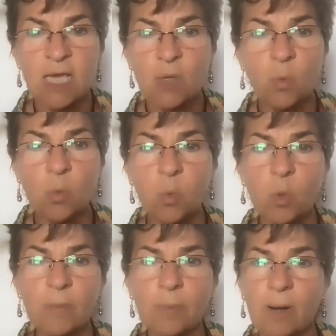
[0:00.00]

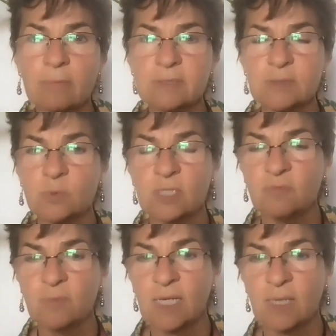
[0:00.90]
we probably wouldn't
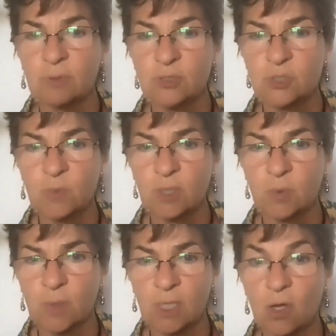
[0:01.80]
have been able to
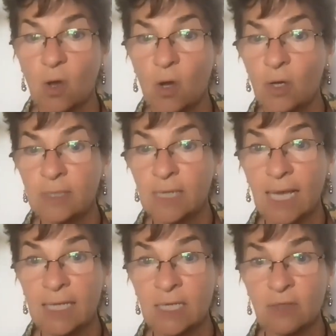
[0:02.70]
agree on
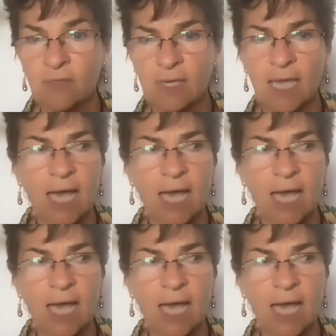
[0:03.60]
anything.